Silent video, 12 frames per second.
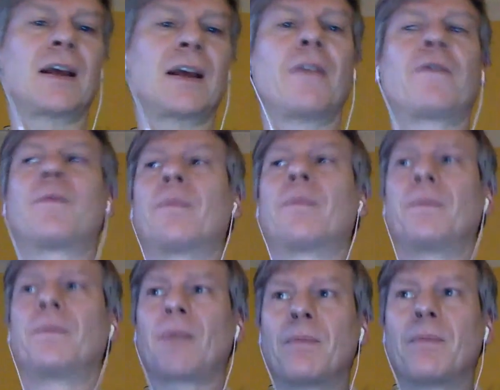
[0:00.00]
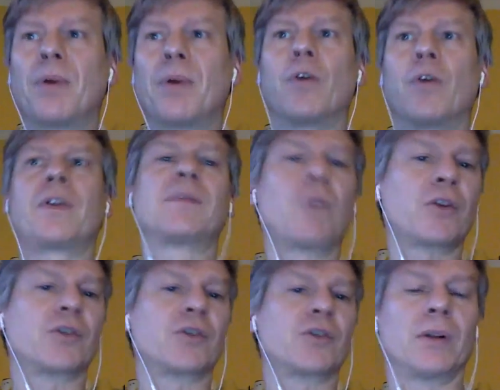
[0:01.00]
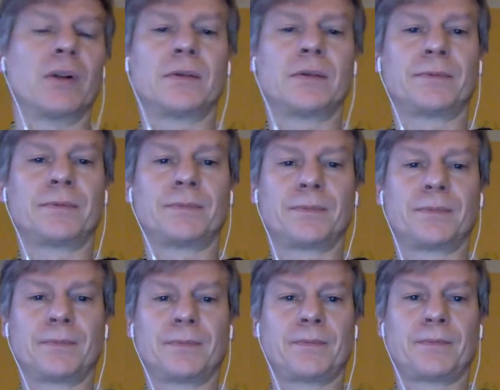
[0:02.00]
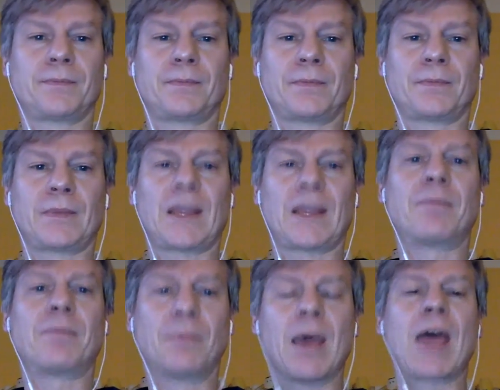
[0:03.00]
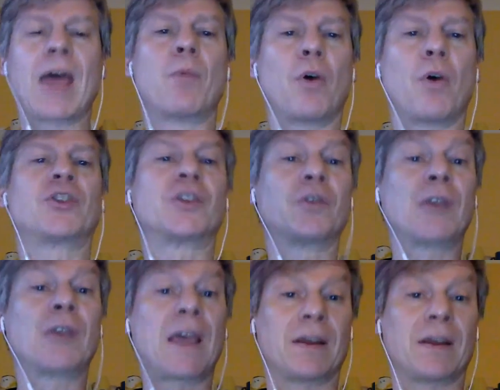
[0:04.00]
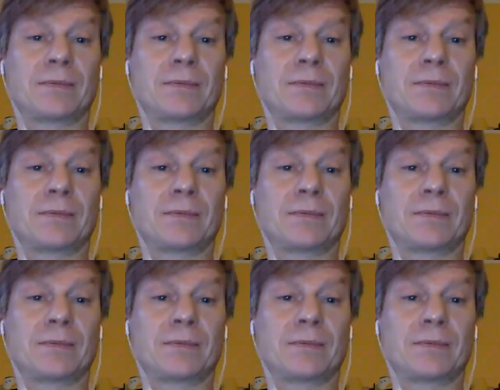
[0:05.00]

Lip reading: if both is mergeable, and merge it together.